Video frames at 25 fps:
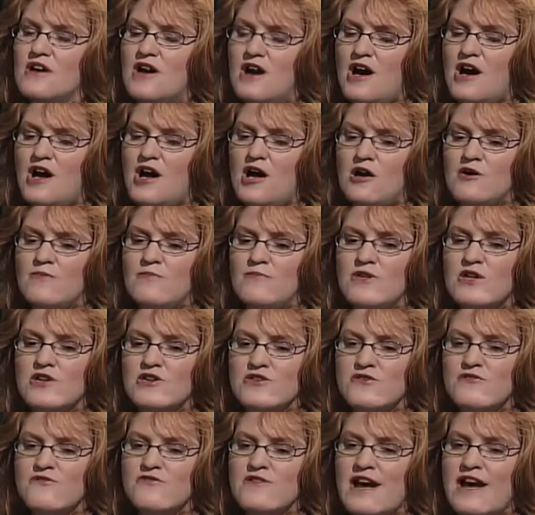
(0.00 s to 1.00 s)
Um,
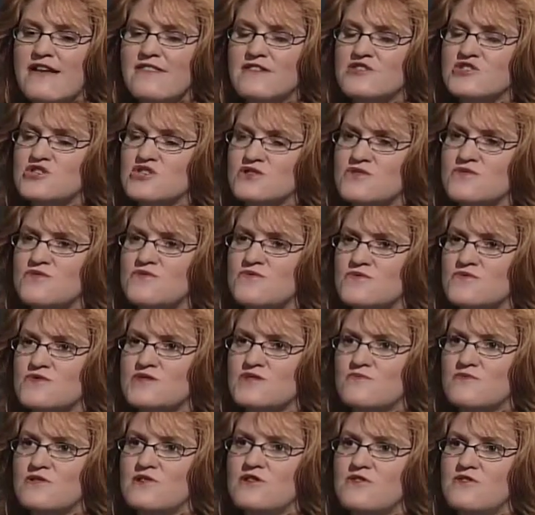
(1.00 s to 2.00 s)
you've got to choose
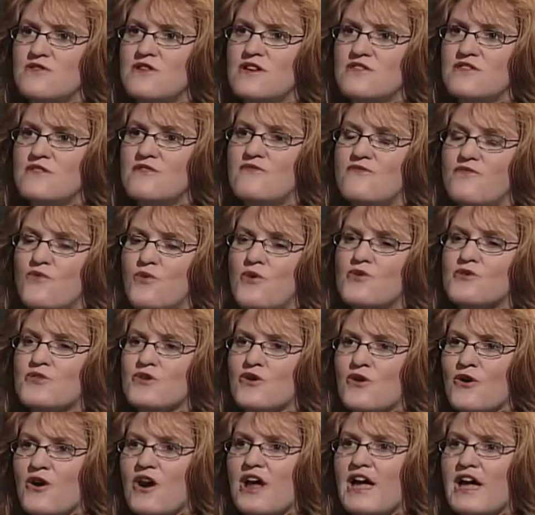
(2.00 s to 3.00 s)
when you're in the fourth
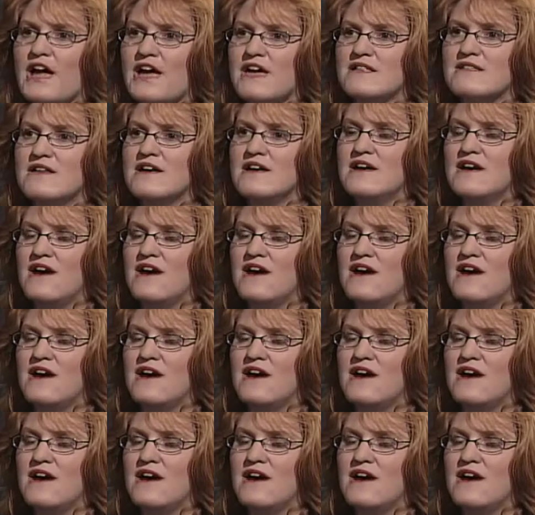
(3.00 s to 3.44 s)
grade